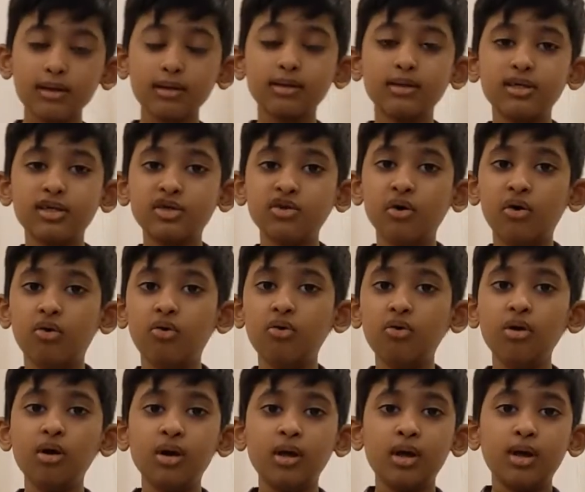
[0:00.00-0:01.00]

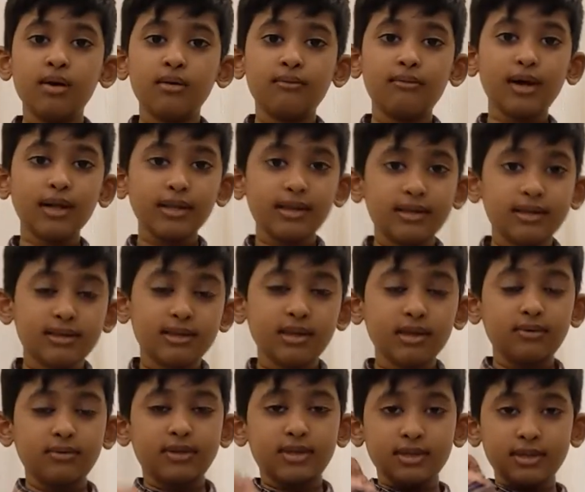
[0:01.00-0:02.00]
So, what is
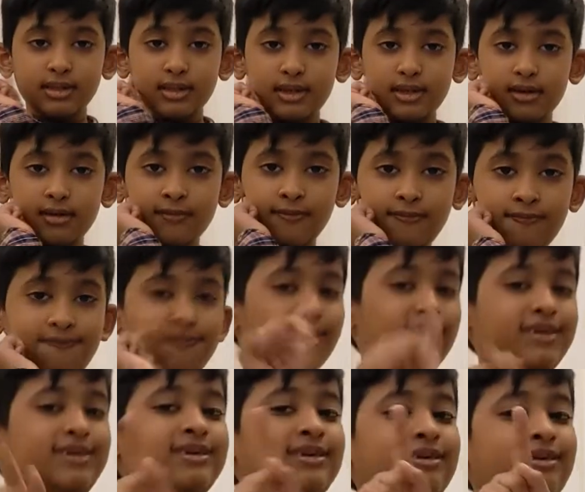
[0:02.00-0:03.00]
Newton's
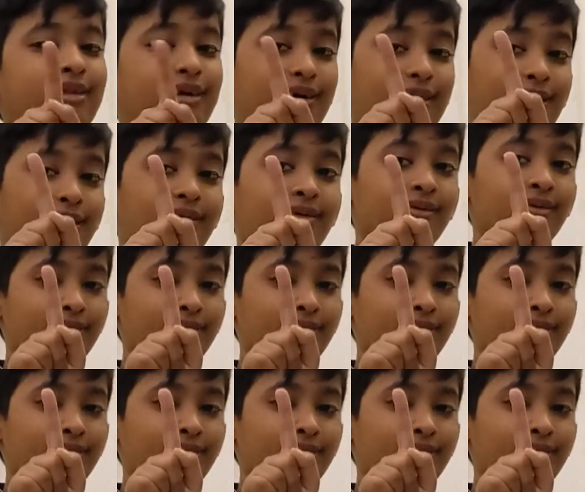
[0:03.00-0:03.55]
first law?